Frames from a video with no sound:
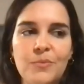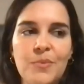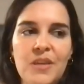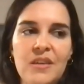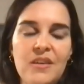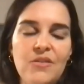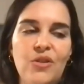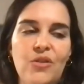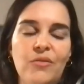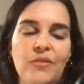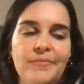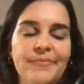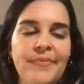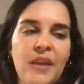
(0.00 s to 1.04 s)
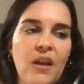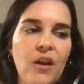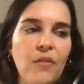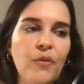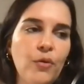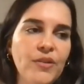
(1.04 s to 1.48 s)
be,
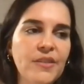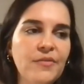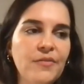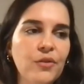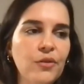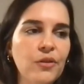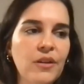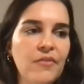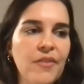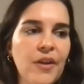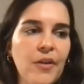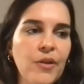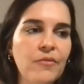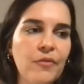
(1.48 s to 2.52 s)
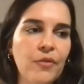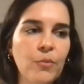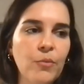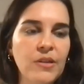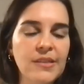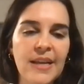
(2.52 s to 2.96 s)
of course, if you're in a very
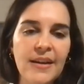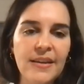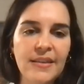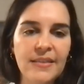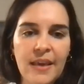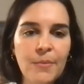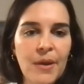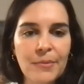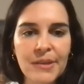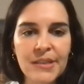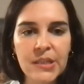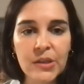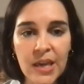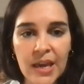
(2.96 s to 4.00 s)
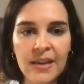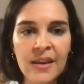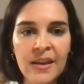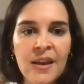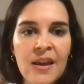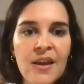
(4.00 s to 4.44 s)
informal setting, then maybe it's
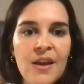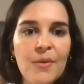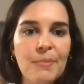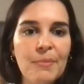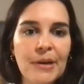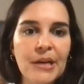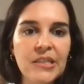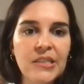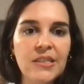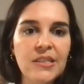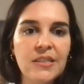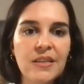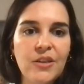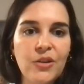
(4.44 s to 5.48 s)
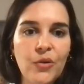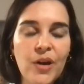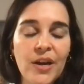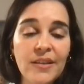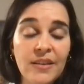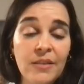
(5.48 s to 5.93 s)
okay. But,
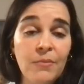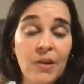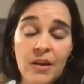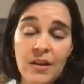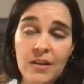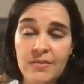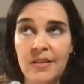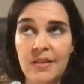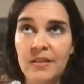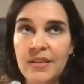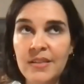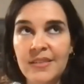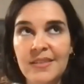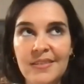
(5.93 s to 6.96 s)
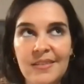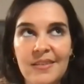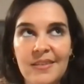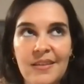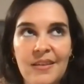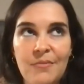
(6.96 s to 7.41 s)
at least
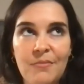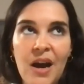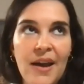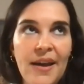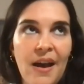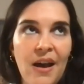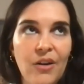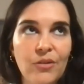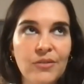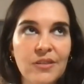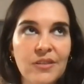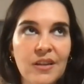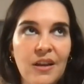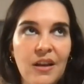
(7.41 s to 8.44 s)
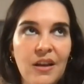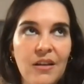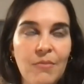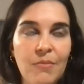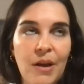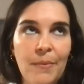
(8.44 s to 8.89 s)
in my house,
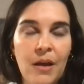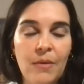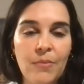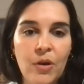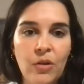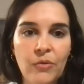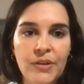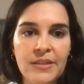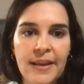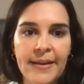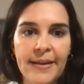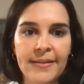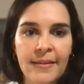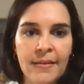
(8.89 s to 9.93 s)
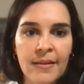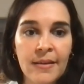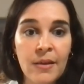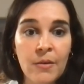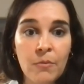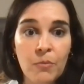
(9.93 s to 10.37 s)
my mom always said,
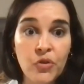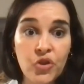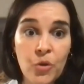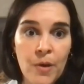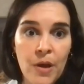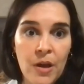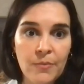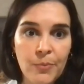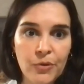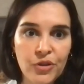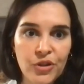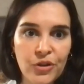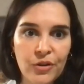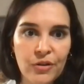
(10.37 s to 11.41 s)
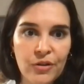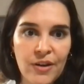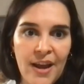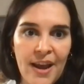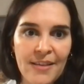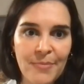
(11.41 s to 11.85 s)
put your
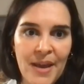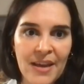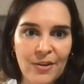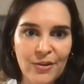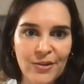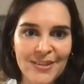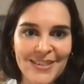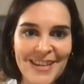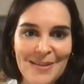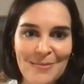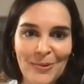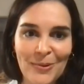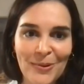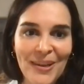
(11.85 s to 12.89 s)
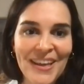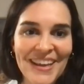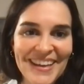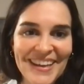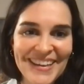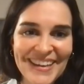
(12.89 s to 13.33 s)
hand back on the table.
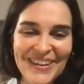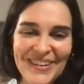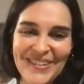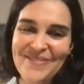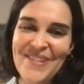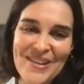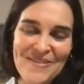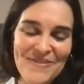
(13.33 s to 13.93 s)
Or my